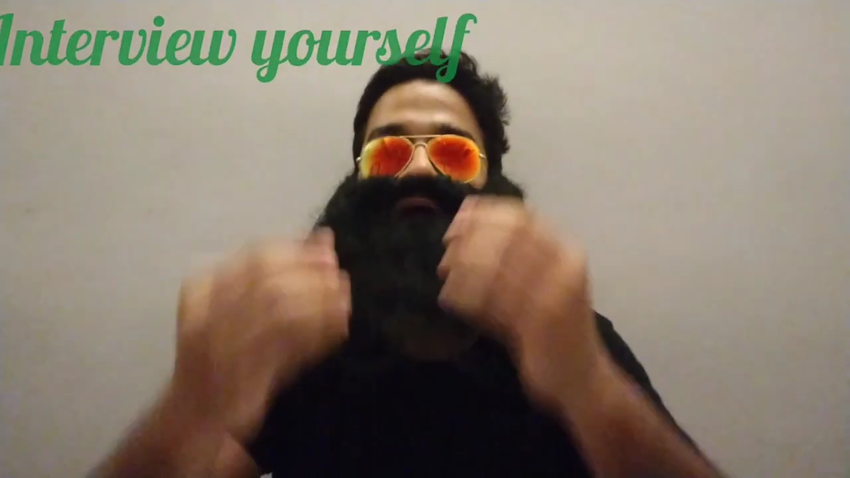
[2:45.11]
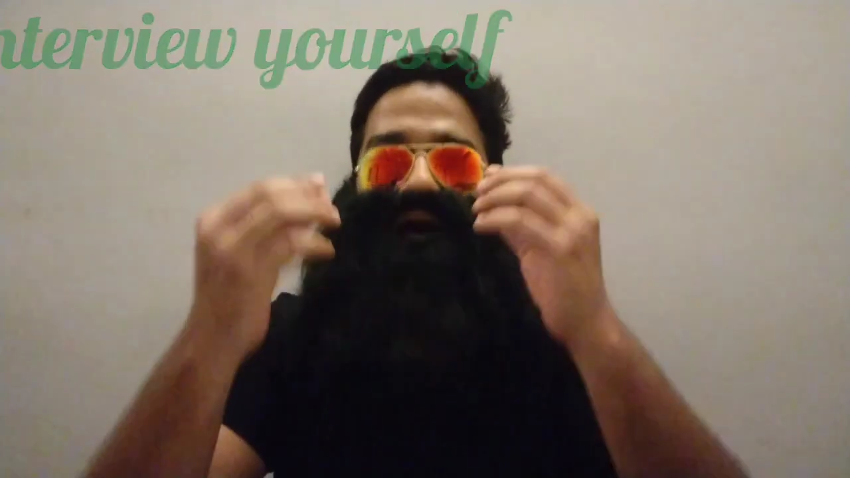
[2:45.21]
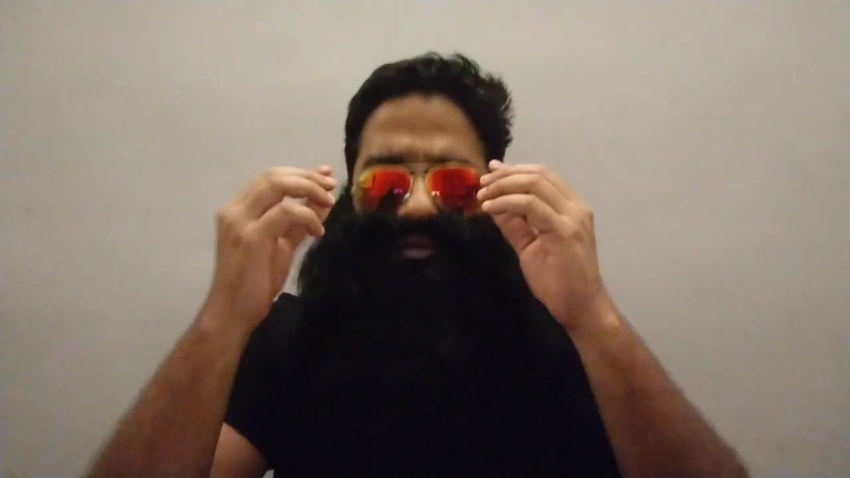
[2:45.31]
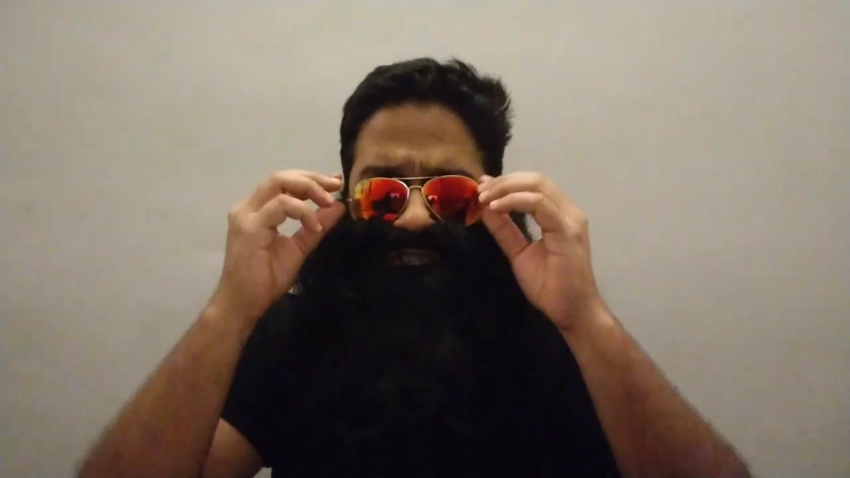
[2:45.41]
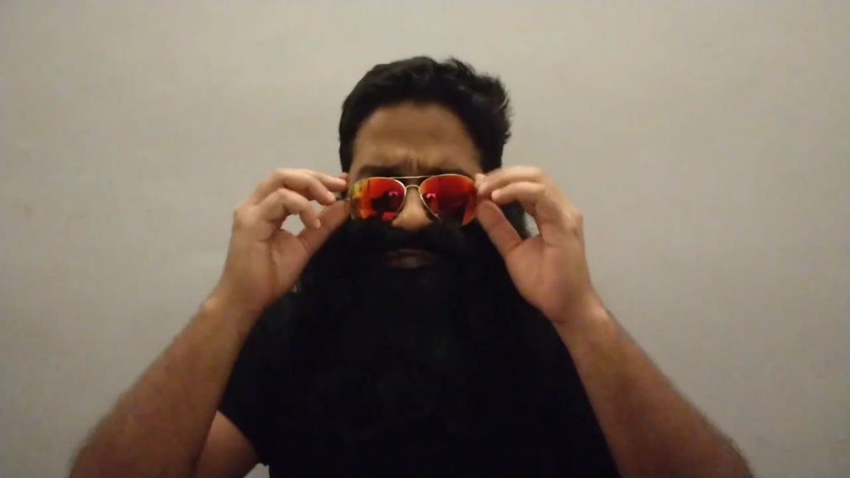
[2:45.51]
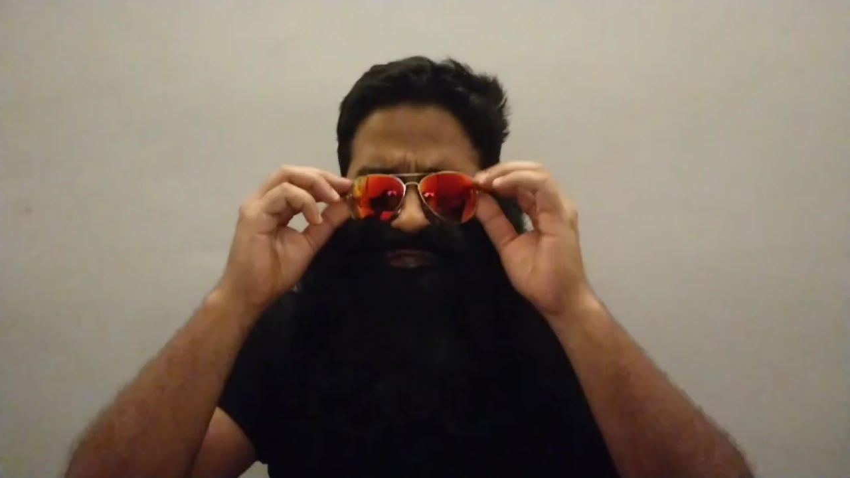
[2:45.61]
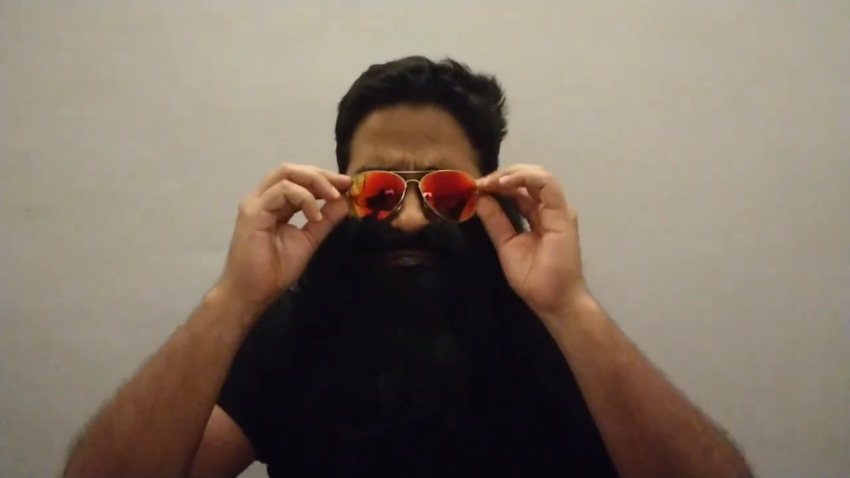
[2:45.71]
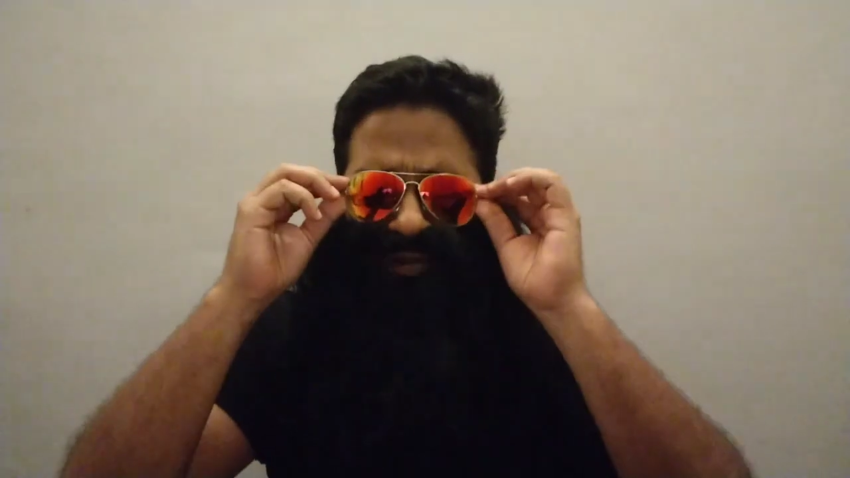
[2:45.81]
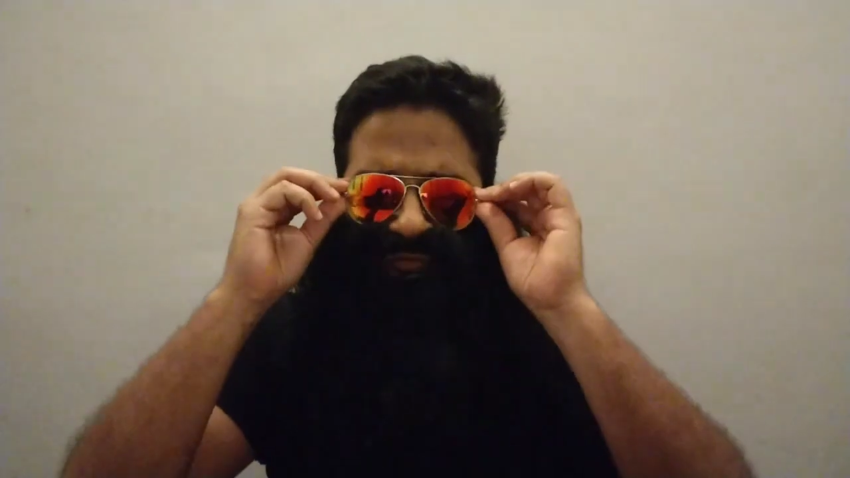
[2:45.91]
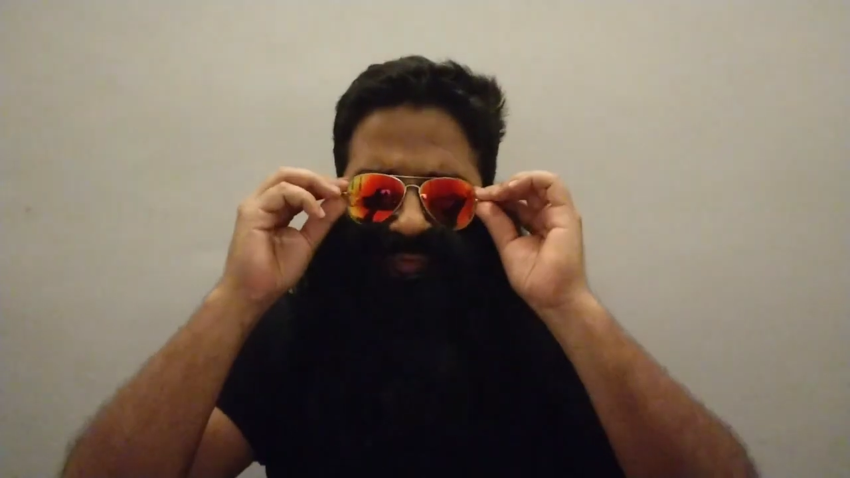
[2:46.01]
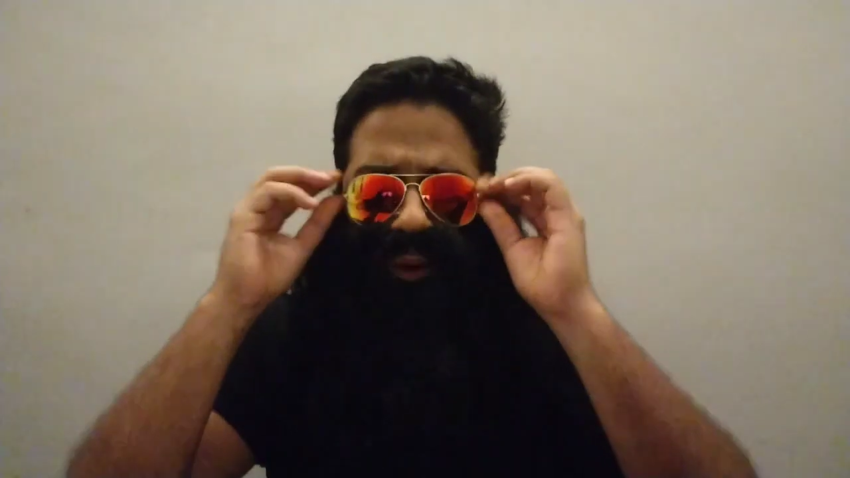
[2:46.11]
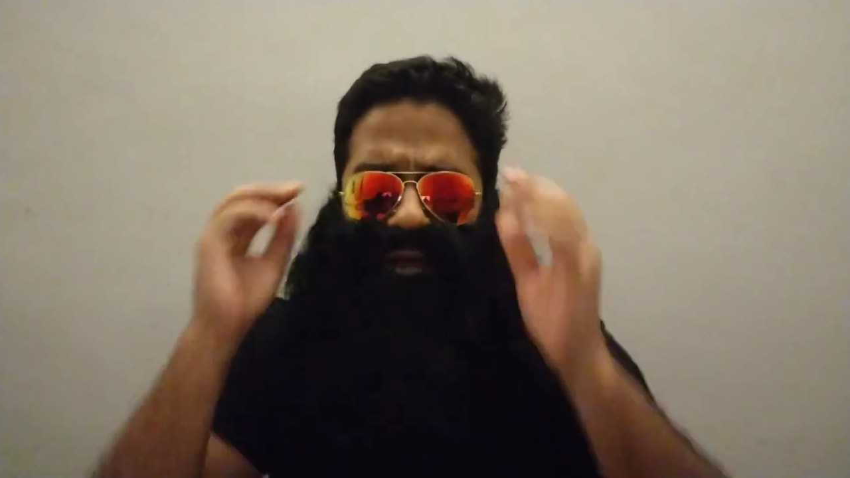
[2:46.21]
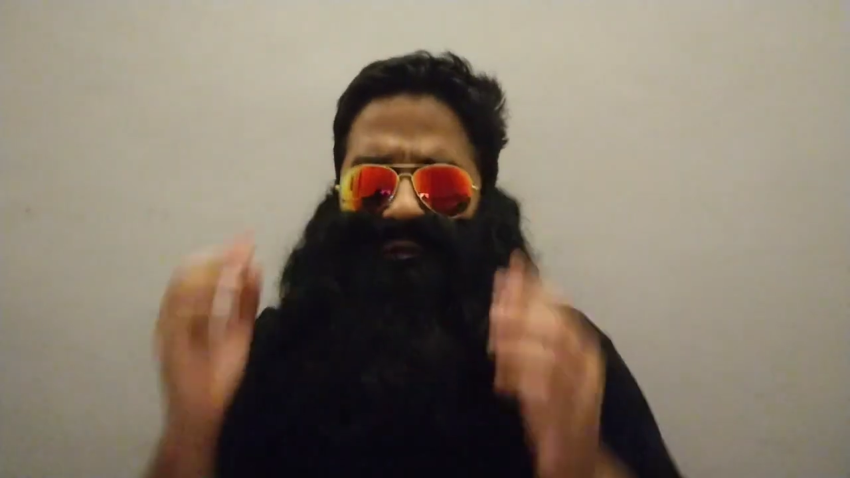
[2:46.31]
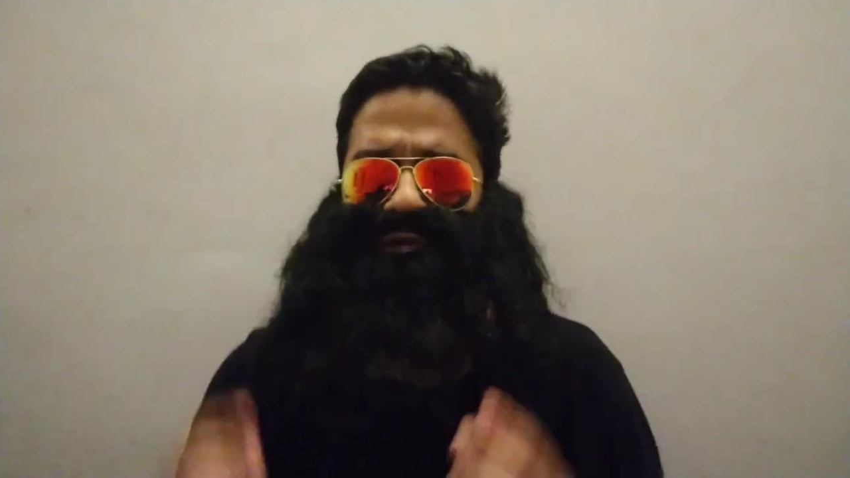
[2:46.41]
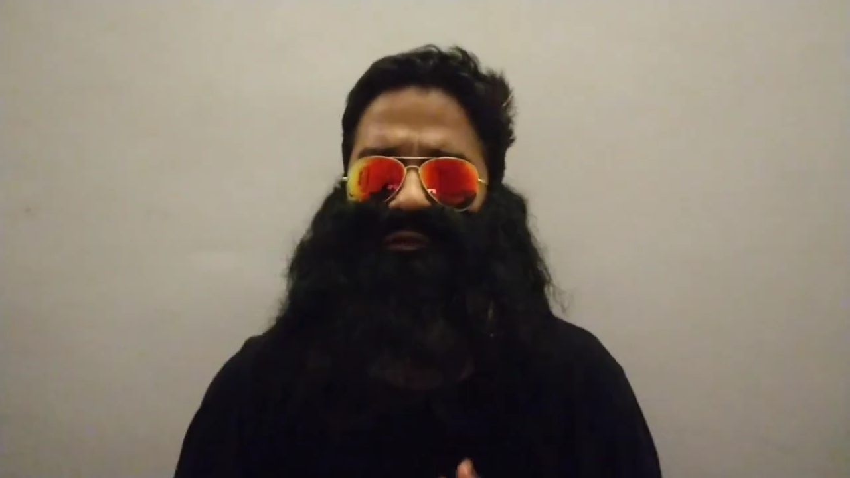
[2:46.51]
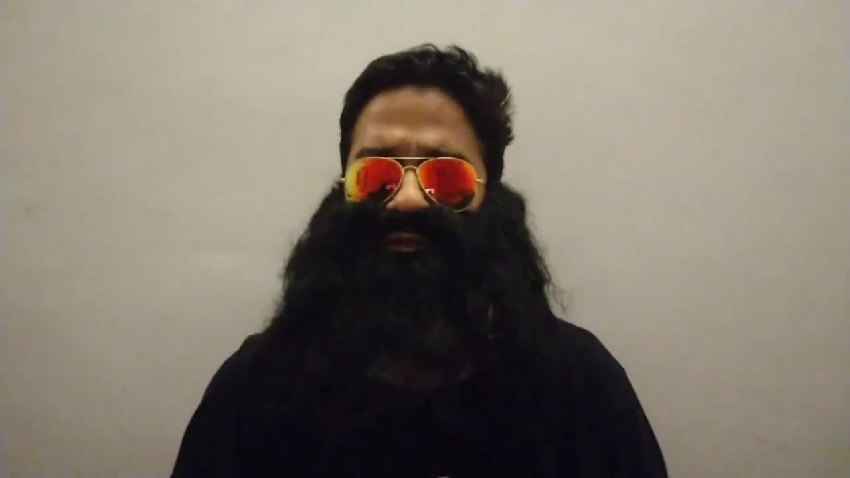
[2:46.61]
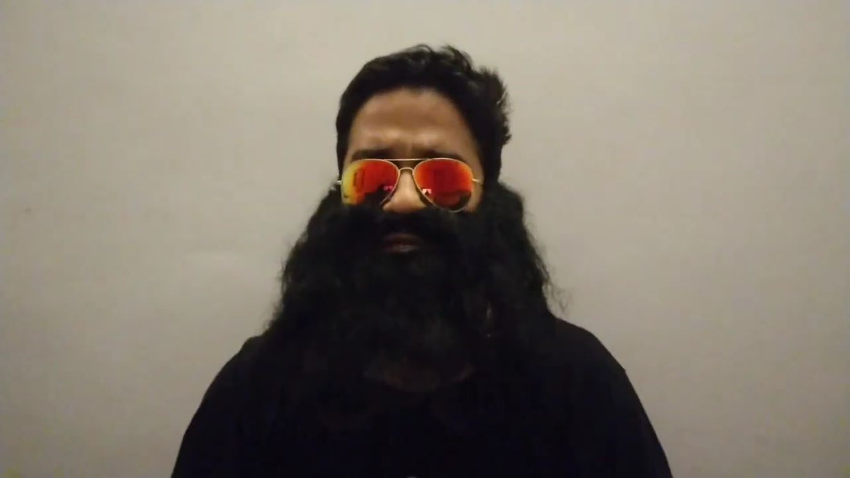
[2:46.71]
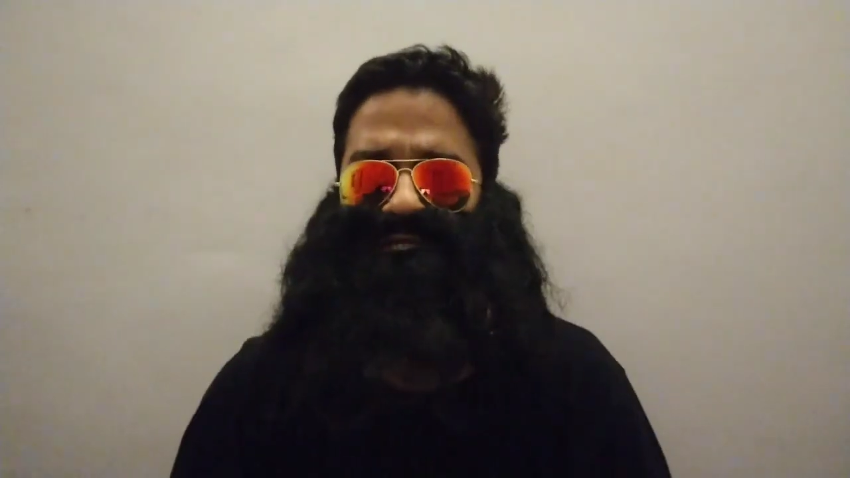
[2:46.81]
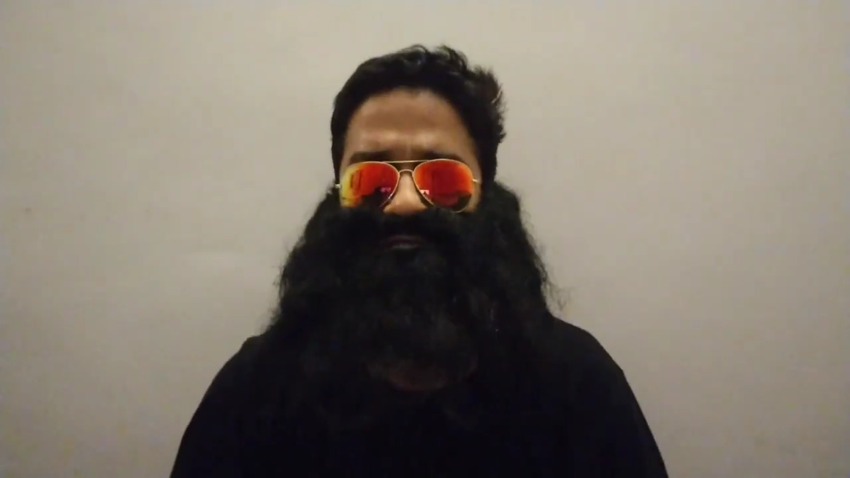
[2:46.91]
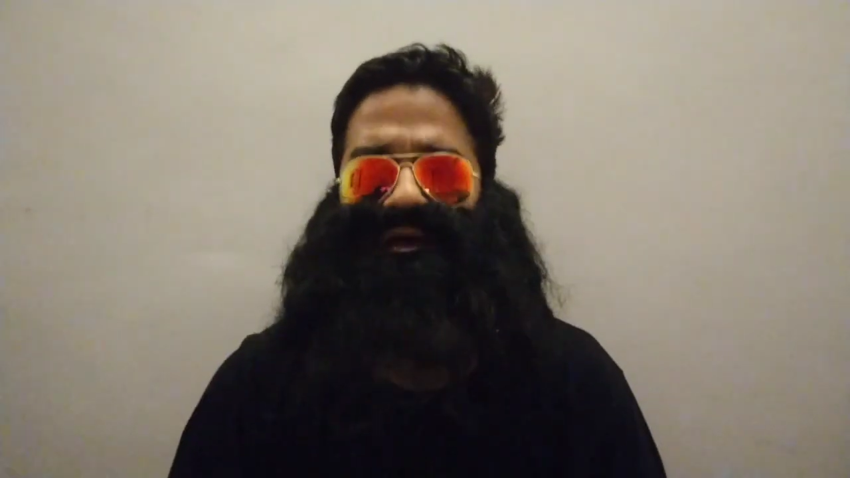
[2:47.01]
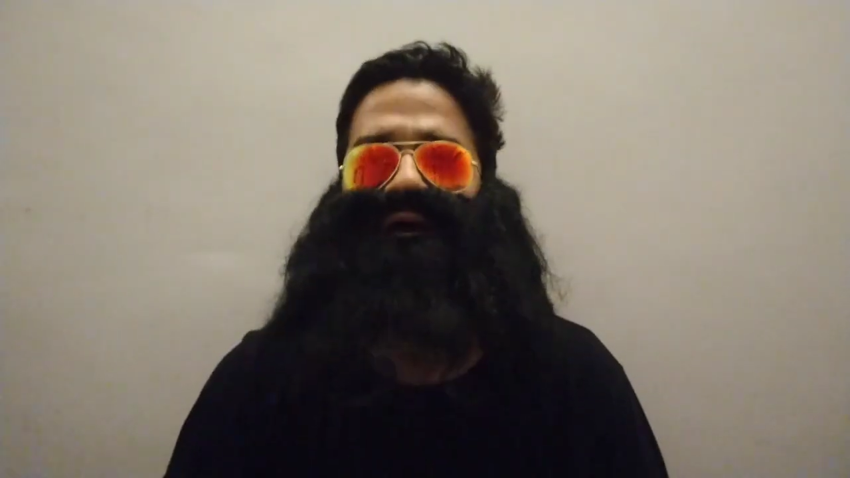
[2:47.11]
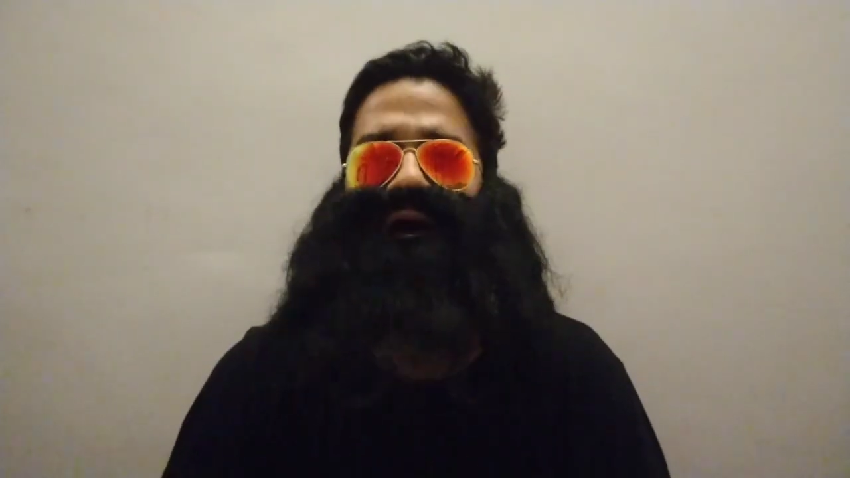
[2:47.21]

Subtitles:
Ask yourself why you are doing this,